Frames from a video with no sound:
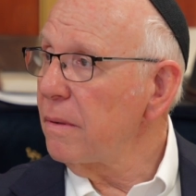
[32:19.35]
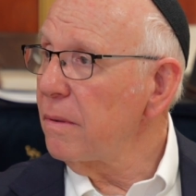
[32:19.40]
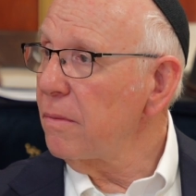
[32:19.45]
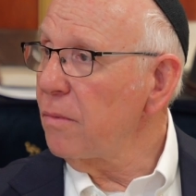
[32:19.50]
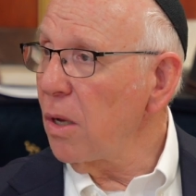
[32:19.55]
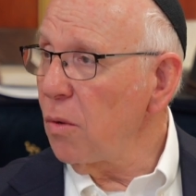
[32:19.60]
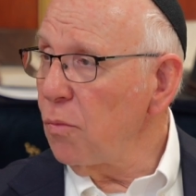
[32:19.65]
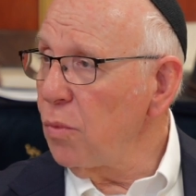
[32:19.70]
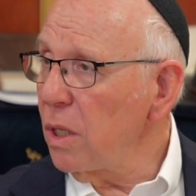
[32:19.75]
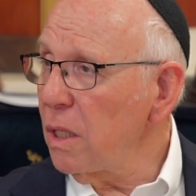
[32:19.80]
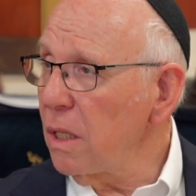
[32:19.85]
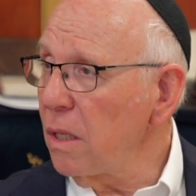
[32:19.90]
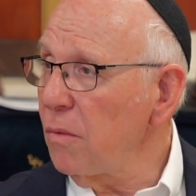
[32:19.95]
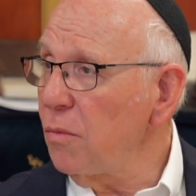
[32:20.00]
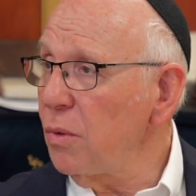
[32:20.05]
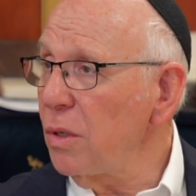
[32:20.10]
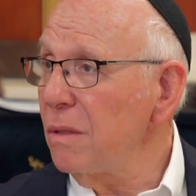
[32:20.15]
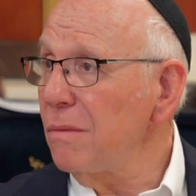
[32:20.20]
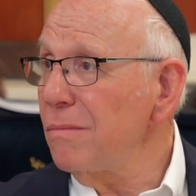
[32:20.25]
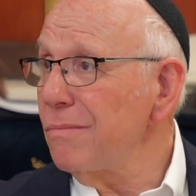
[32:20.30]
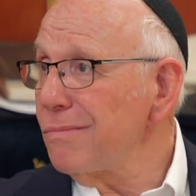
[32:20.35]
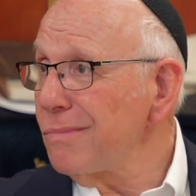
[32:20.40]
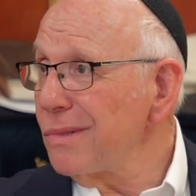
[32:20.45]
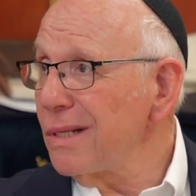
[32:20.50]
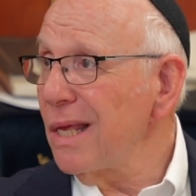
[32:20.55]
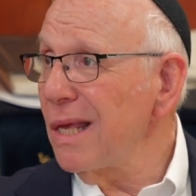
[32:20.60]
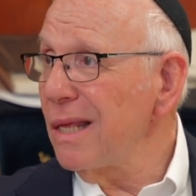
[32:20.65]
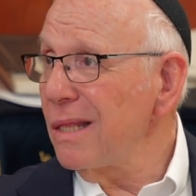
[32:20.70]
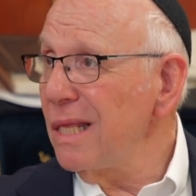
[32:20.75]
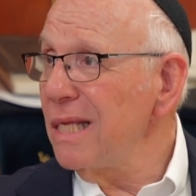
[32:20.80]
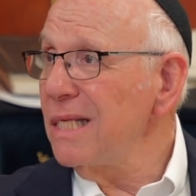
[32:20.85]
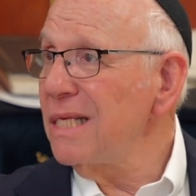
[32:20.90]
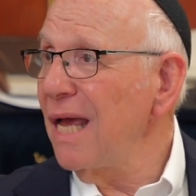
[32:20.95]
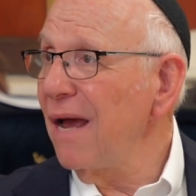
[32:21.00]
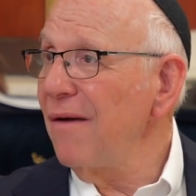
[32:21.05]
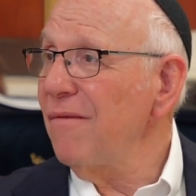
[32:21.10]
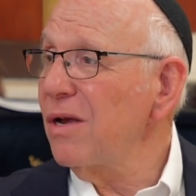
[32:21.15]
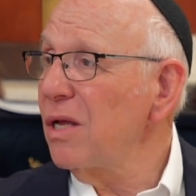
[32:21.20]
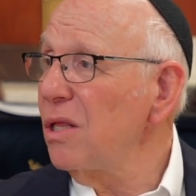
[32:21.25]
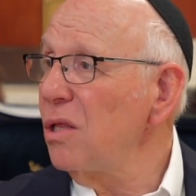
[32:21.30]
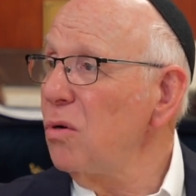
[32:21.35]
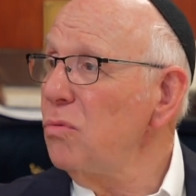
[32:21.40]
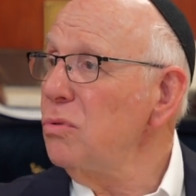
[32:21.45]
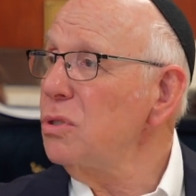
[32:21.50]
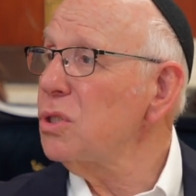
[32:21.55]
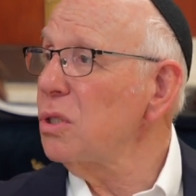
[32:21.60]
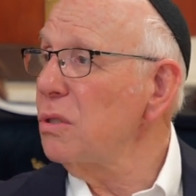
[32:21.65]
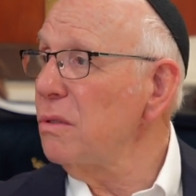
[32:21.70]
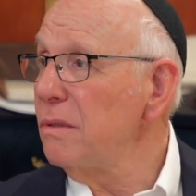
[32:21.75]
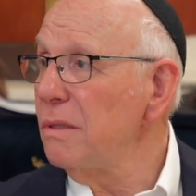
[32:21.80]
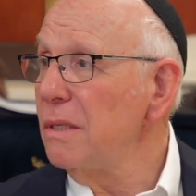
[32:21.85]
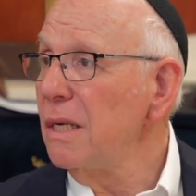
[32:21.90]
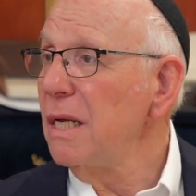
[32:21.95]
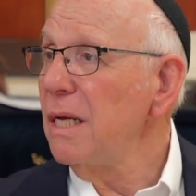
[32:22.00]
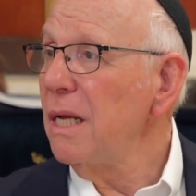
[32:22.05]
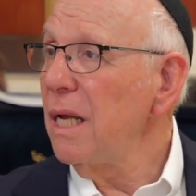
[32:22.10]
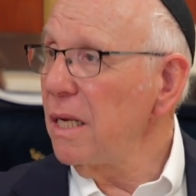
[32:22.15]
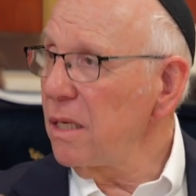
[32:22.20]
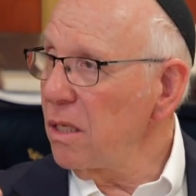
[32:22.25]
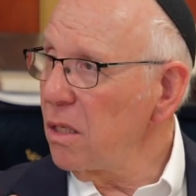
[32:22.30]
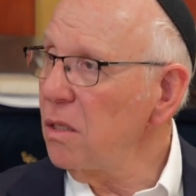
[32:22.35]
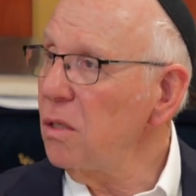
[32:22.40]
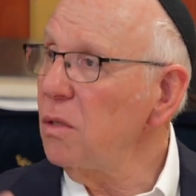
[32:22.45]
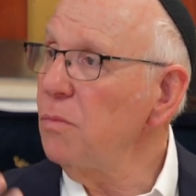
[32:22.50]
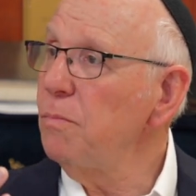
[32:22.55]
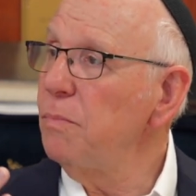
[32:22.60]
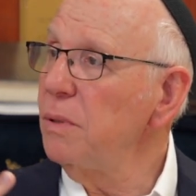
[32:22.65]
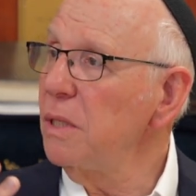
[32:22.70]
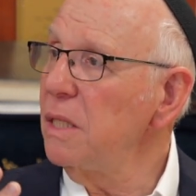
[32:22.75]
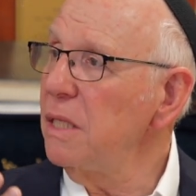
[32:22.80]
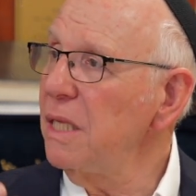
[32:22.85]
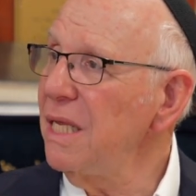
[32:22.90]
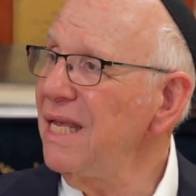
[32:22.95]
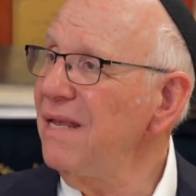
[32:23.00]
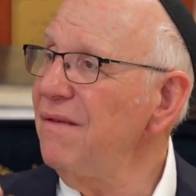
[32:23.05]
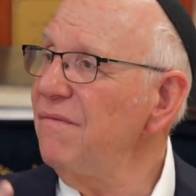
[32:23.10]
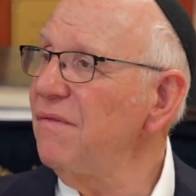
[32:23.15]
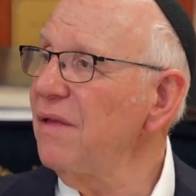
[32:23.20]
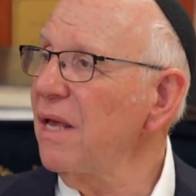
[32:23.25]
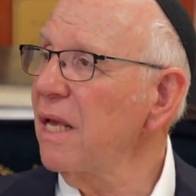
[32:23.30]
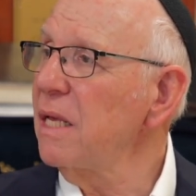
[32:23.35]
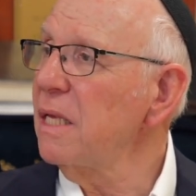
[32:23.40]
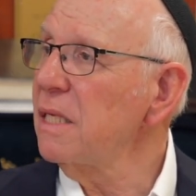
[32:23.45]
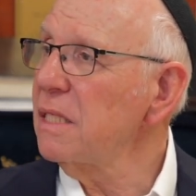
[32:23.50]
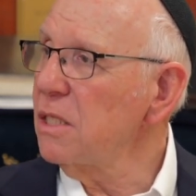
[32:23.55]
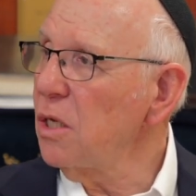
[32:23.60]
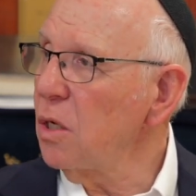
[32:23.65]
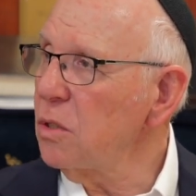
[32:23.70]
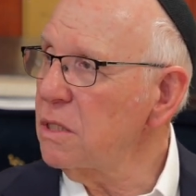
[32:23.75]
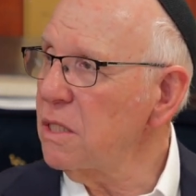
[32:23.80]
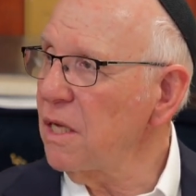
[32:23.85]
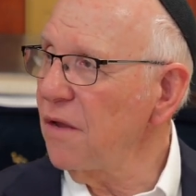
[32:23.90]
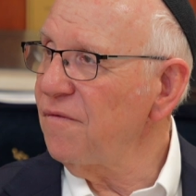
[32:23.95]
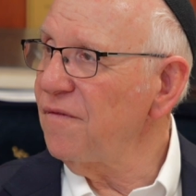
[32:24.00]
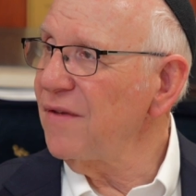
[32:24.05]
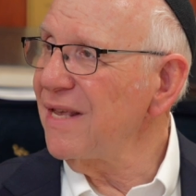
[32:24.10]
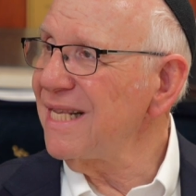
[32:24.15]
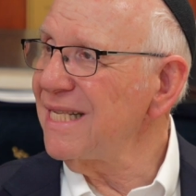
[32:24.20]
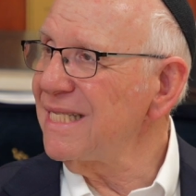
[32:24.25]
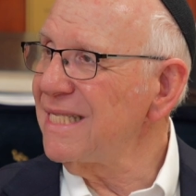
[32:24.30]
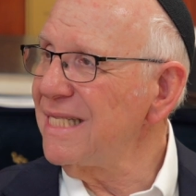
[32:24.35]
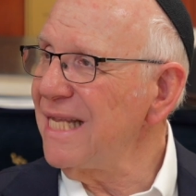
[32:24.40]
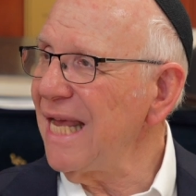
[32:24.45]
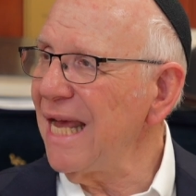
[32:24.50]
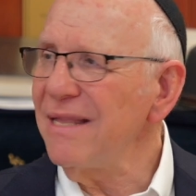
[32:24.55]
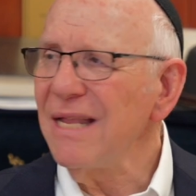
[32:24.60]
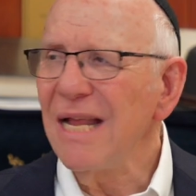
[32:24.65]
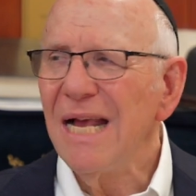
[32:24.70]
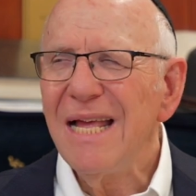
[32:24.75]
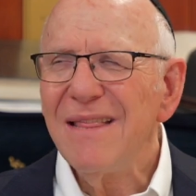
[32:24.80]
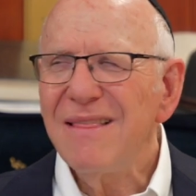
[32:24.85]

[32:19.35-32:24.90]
Will at least have closure, and he'll believe that Yosef is dead.